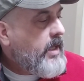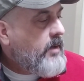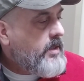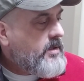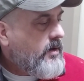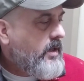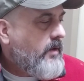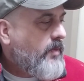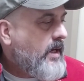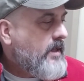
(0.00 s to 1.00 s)
Anyway, starting
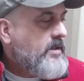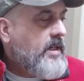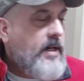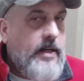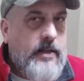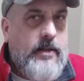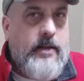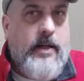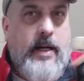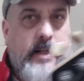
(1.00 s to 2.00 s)
with the headstock,
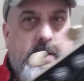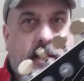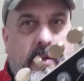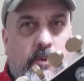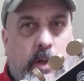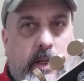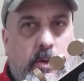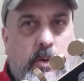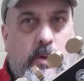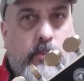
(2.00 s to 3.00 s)
it's got these really
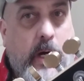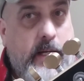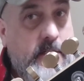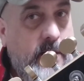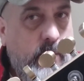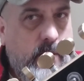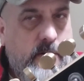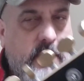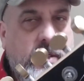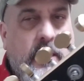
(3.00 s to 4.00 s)
cool brass
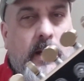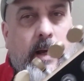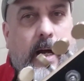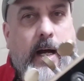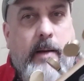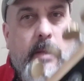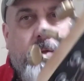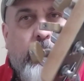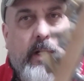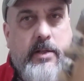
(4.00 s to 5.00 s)
tuners.
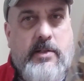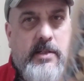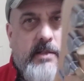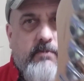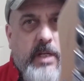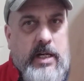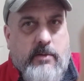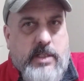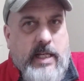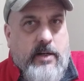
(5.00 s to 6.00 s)
It's really just,
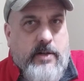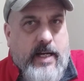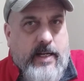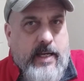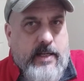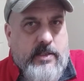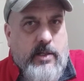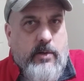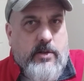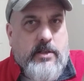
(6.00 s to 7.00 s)
standard die-cast
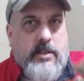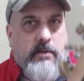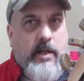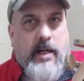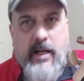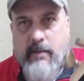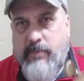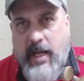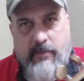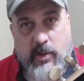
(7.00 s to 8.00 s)
tuners,
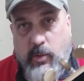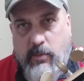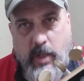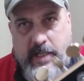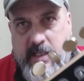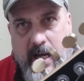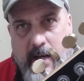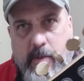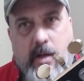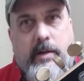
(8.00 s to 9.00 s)
have a cool brass
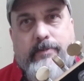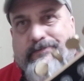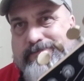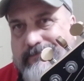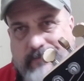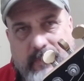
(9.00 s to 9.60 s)
knob on them.